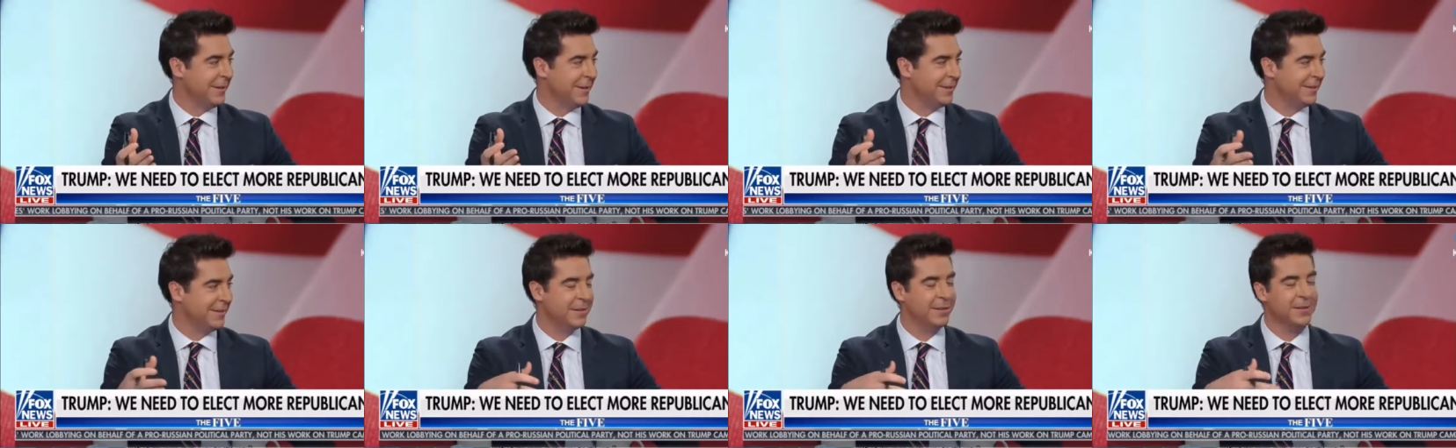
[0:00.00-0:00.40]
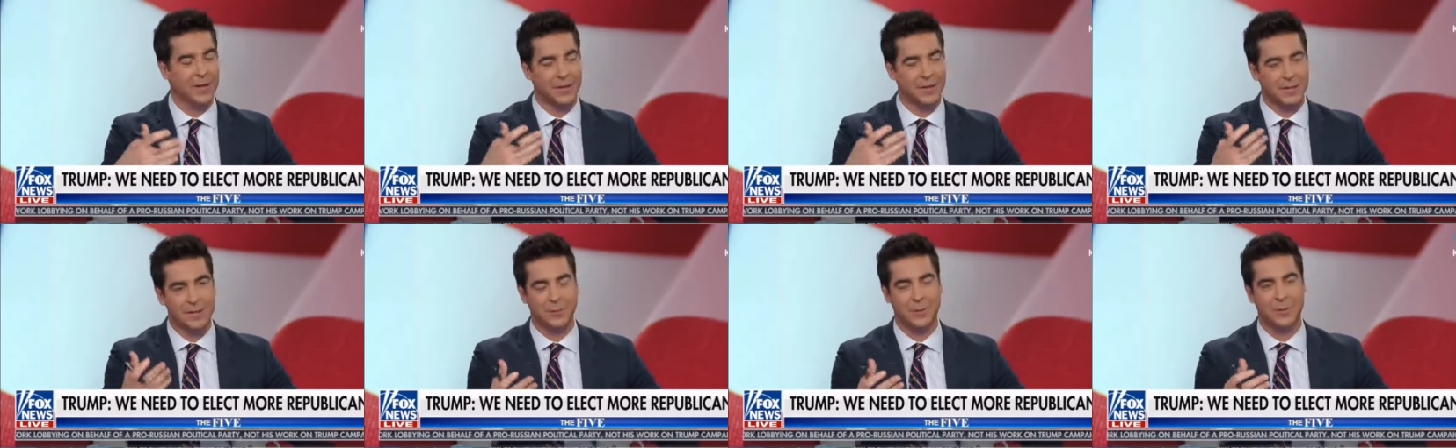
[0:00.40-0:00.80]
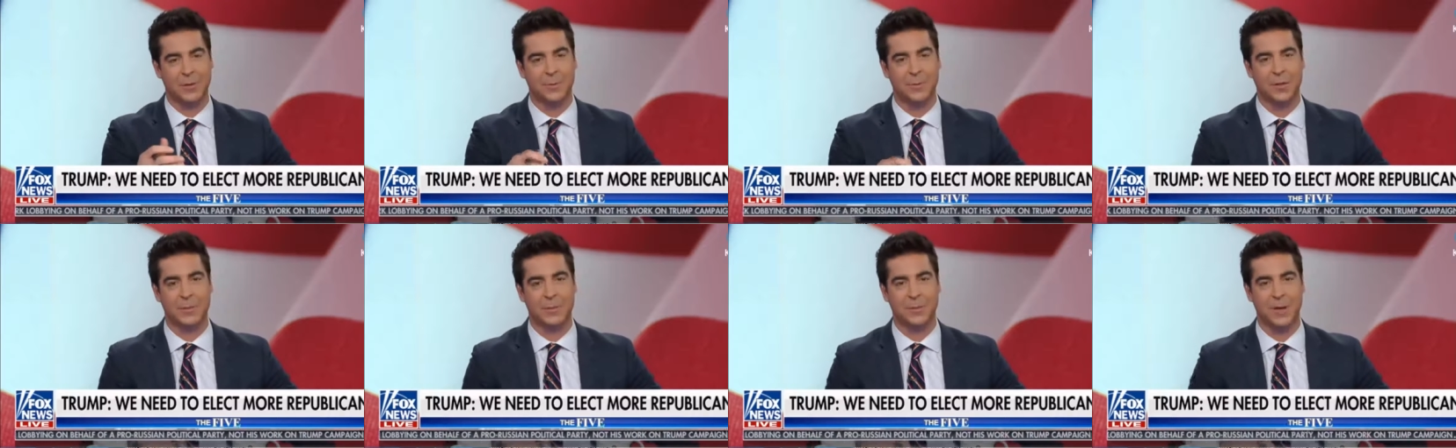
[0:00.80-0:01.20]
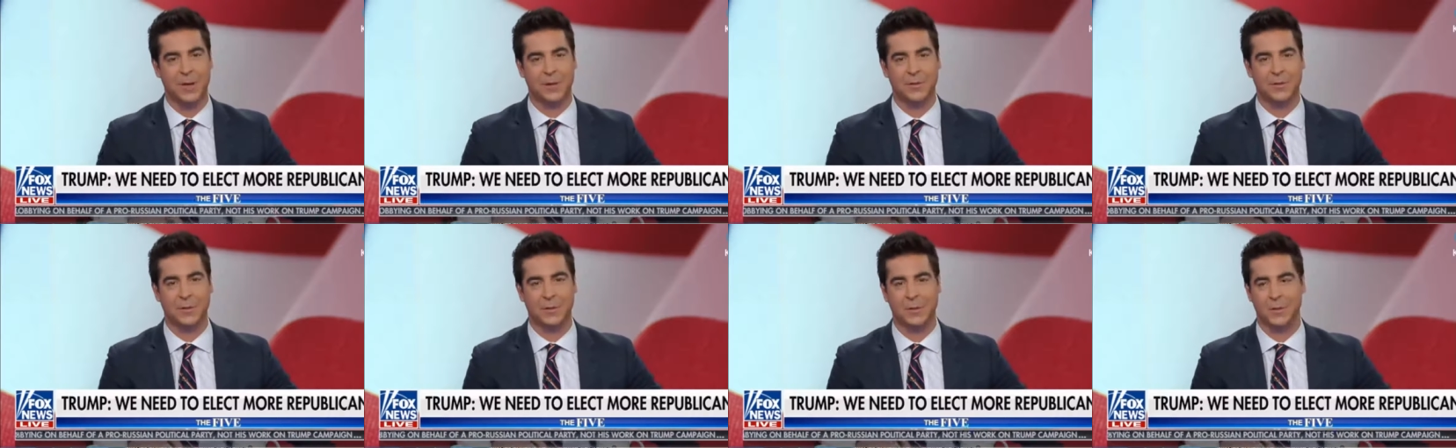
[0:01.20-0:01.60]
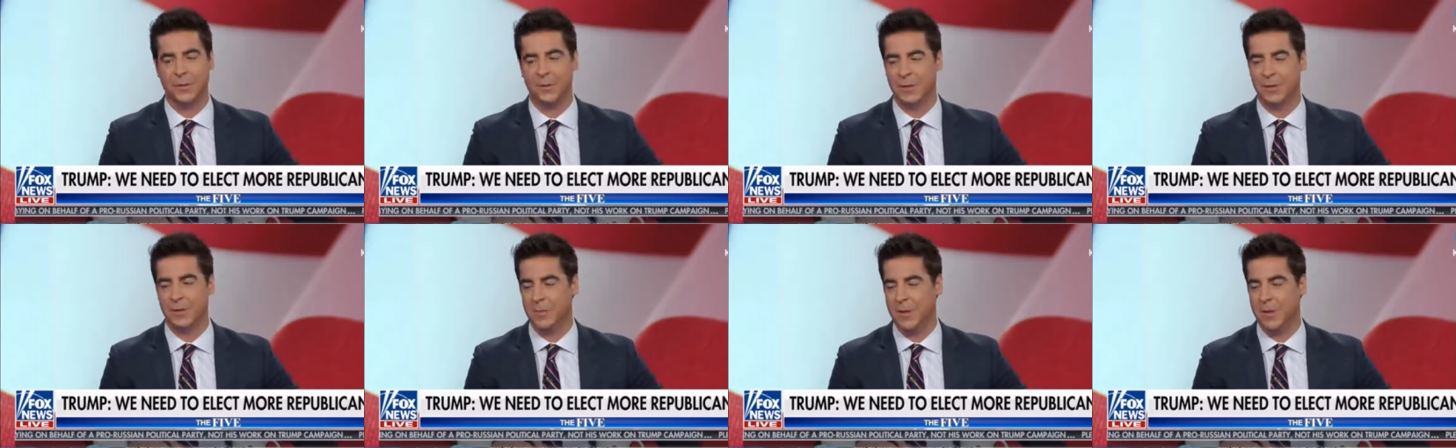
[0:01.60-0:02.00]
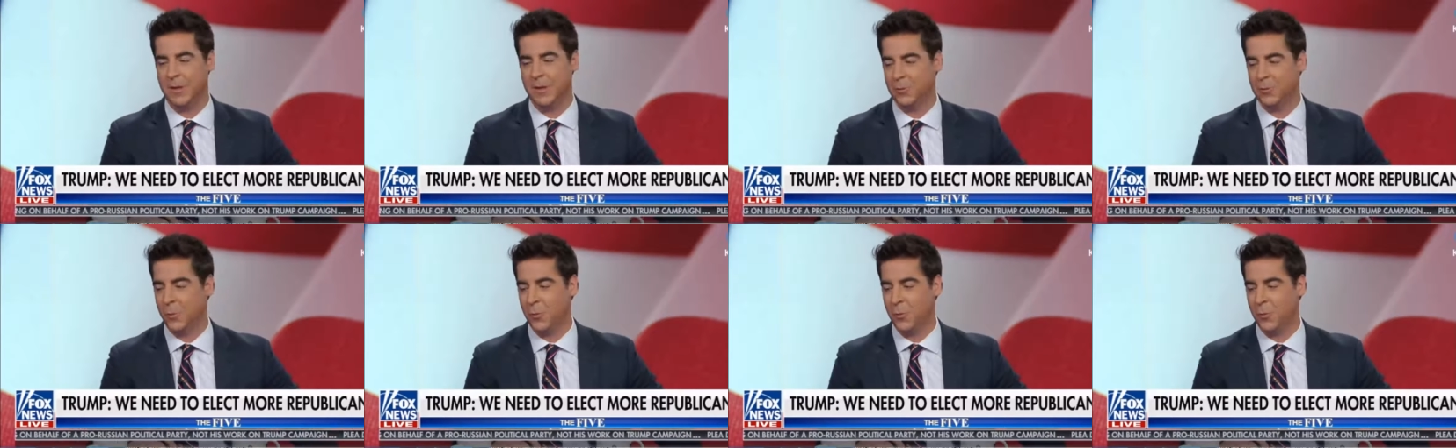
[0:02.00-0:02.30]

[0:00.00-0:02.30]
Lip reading: and I see what you mean about diluting the message.